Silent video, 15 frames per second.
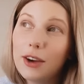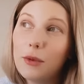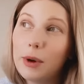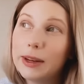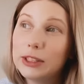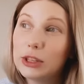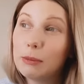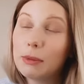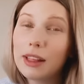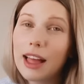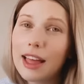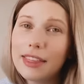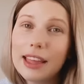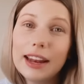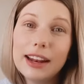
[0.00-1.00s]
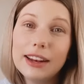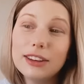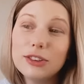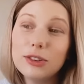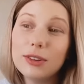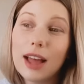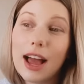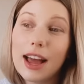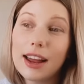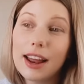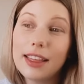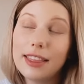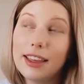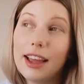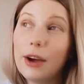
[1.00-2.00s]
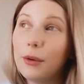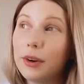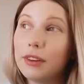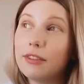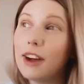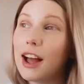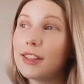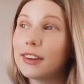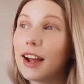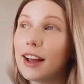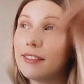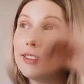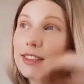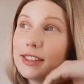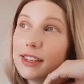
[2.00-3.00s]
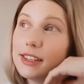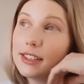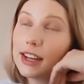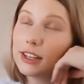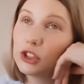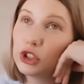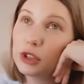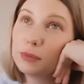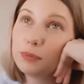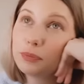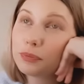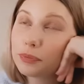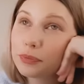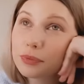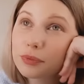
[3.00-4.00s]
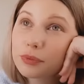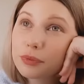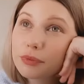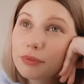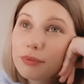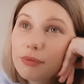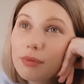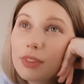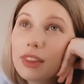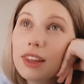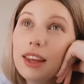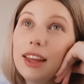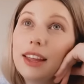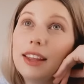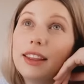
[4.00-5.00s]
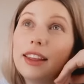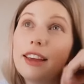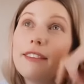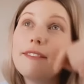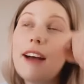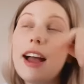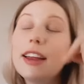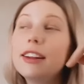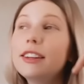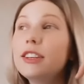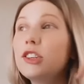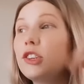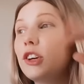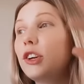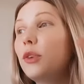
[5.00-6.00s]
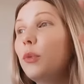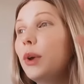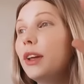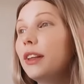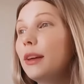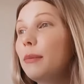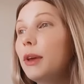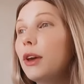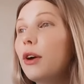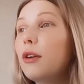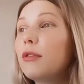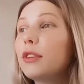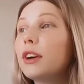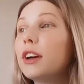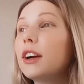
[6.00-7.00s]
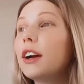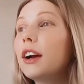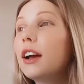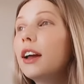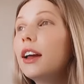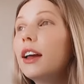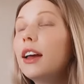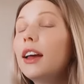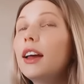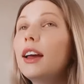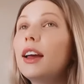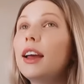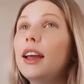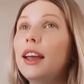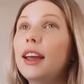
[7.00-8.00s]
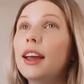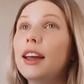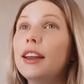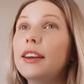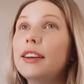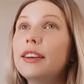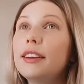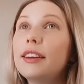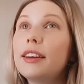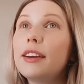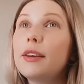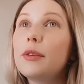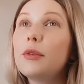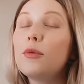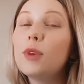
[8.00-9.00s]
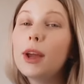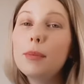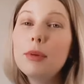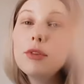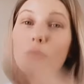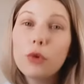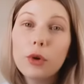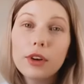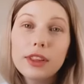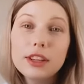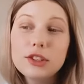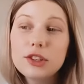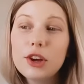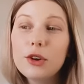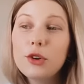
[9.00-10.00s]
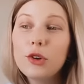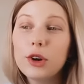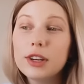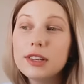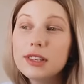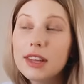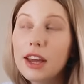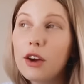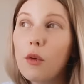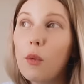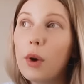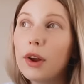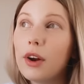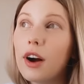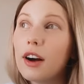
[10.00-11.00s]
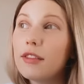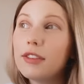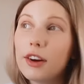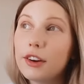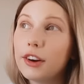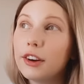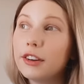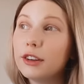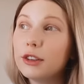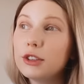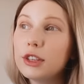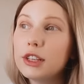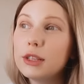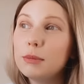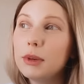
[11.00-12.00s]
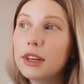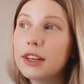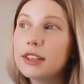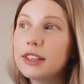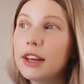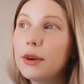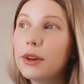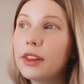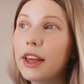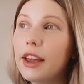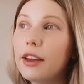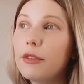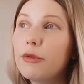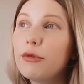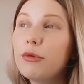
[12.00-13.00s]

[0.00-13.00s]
which I'm glad they didn't do that. I think I would have rather have the C-section. And they finally started wheeling me over. And right before this though, Chris like went off on our nurses because they were like,